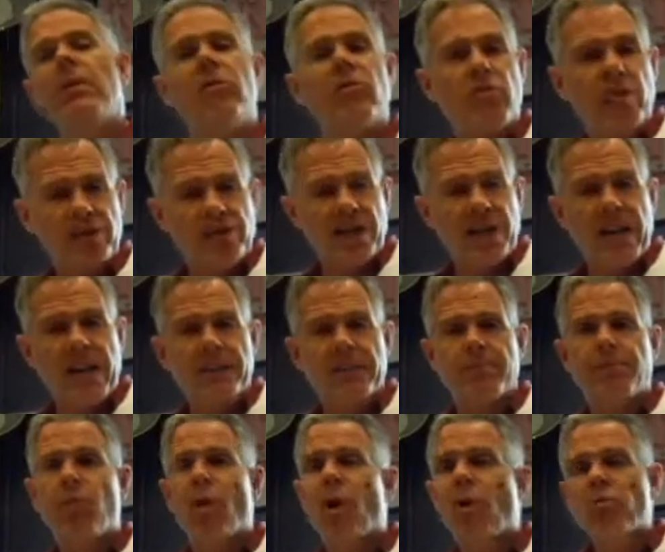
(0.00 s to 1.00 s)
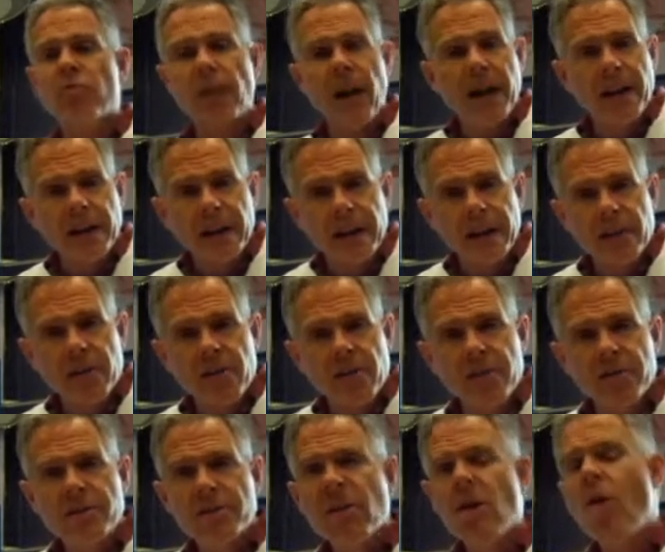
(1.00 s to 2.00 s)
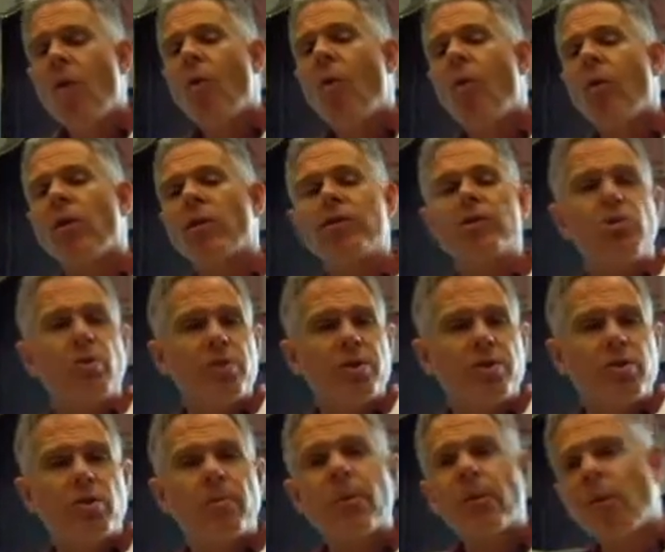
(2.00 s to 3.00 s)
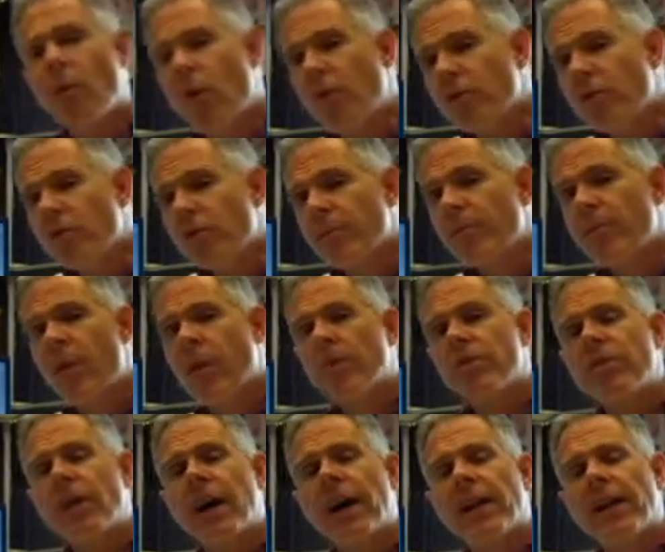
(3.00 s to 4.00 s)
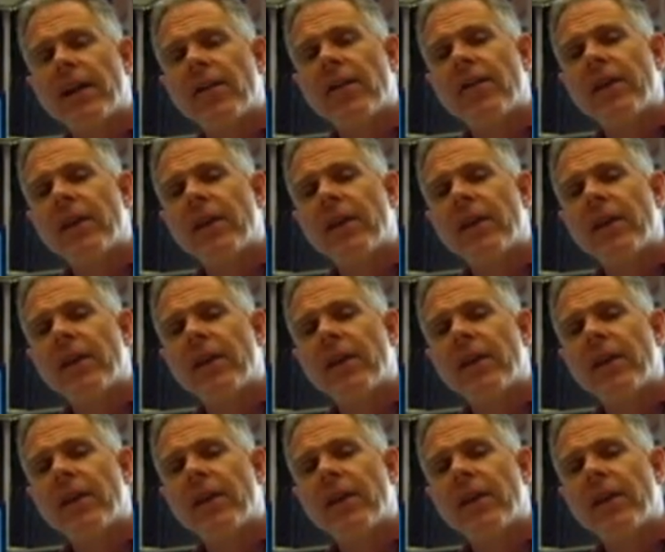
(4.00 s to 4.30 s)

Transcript: such as bronchodilators or short-term or long-term bronchodilator